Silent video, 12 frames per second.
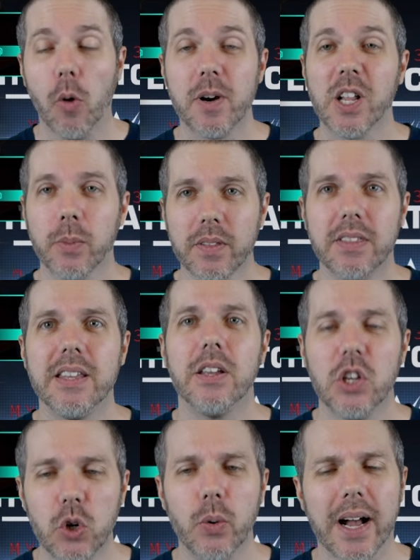opening with the
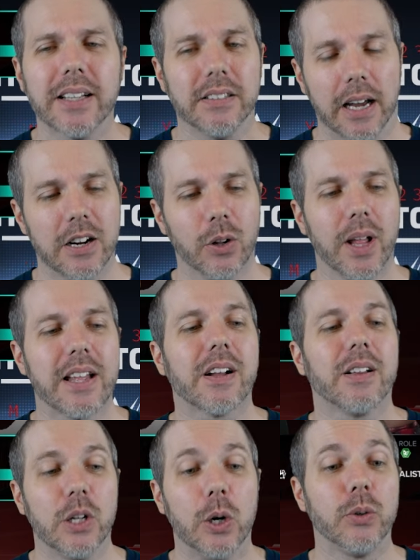U S title and
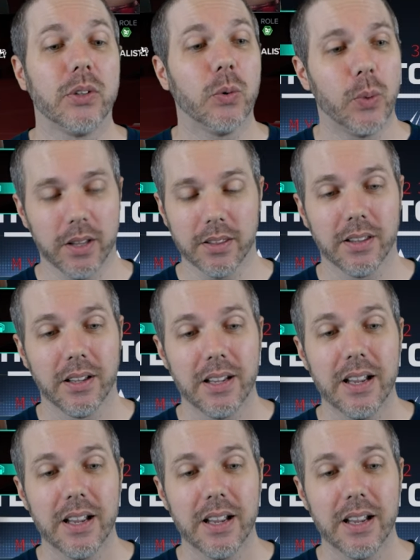closing with